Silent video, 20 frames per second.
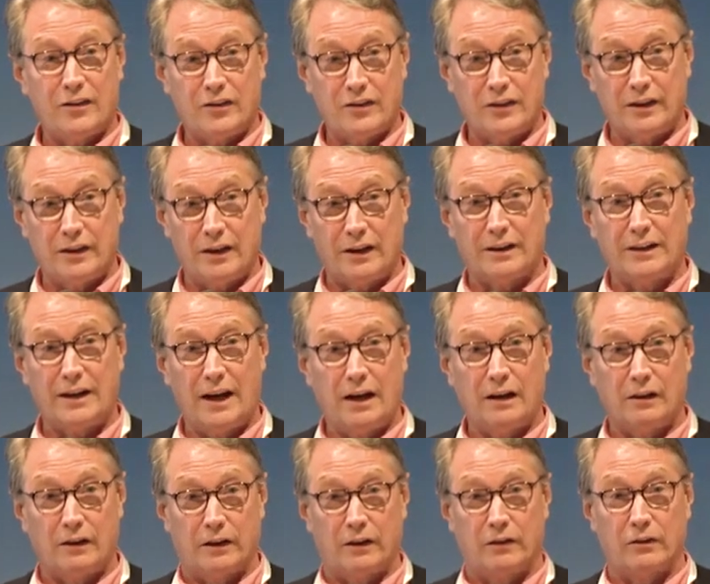acidic
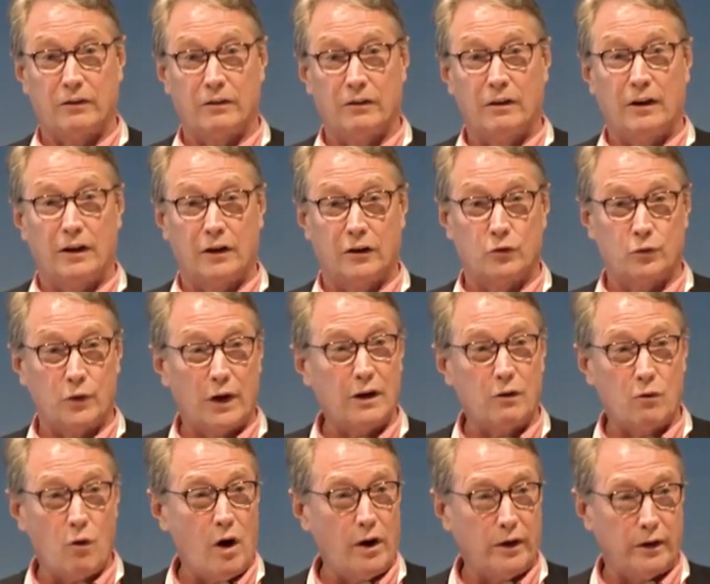tailings in
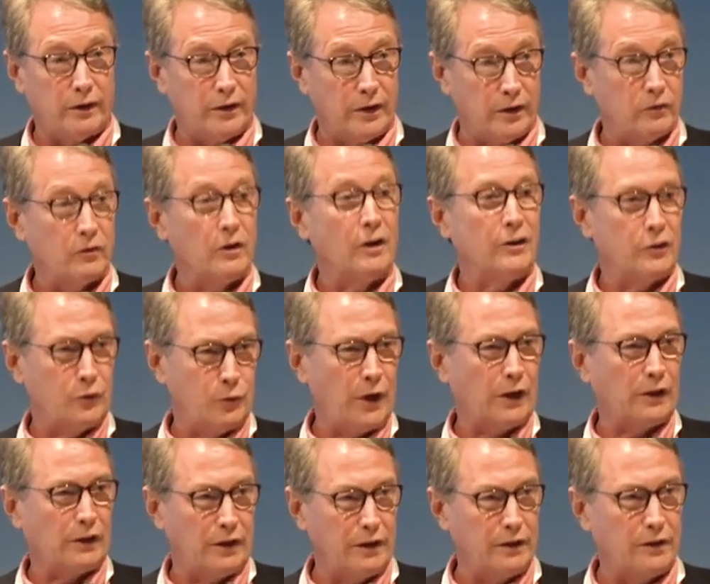great quantities
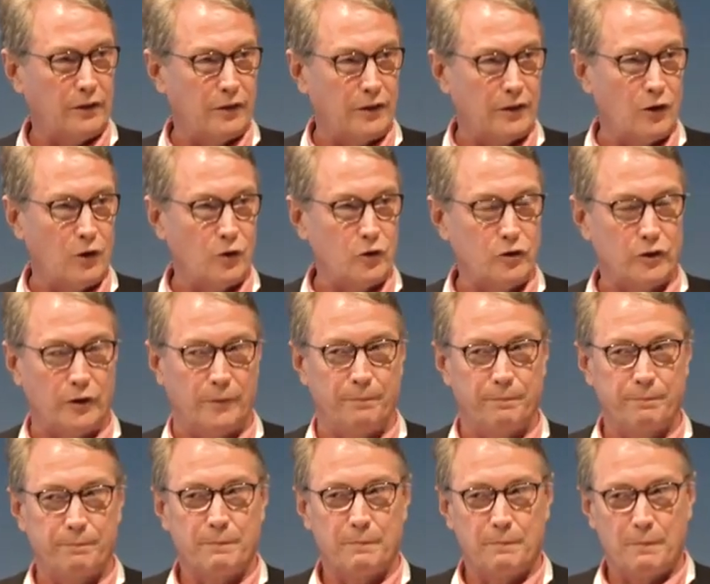directly into the ocean.
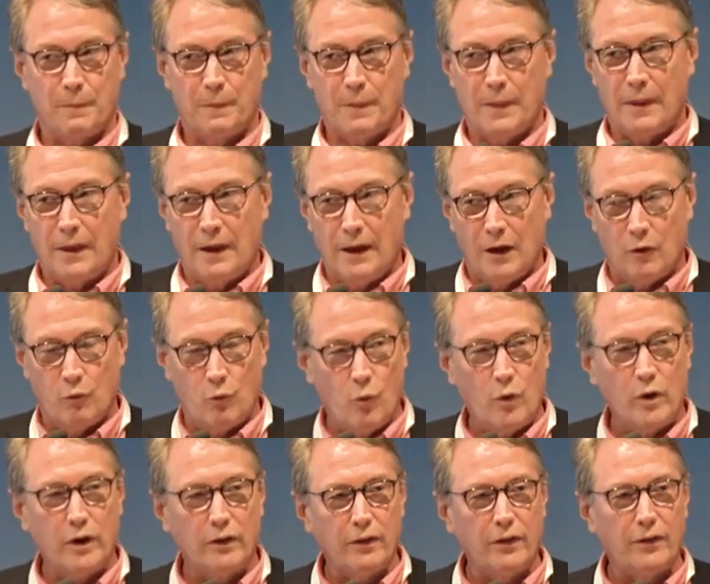And
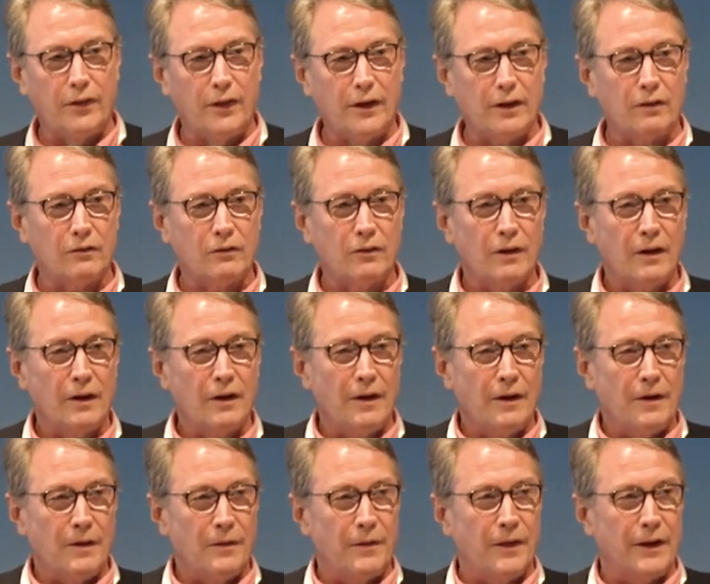one of the things
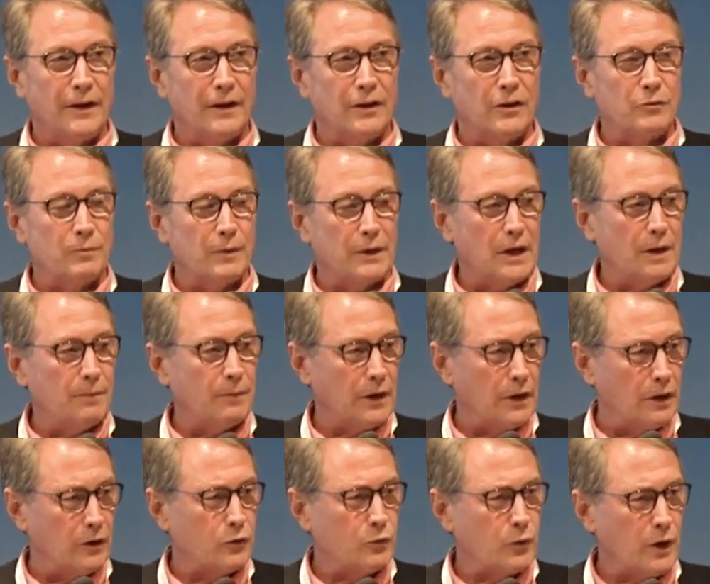that is
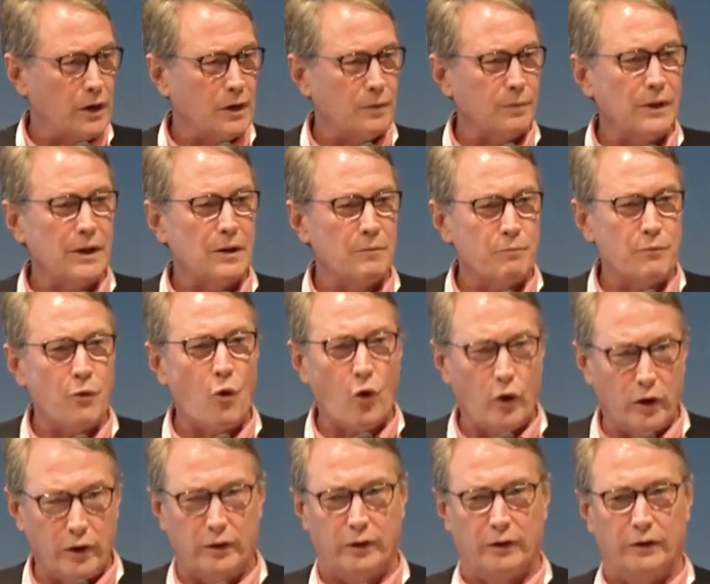becoming incredibly
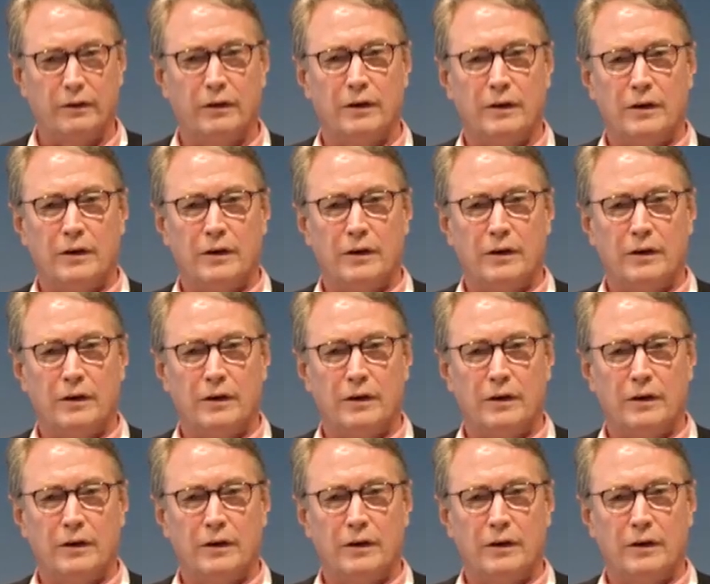important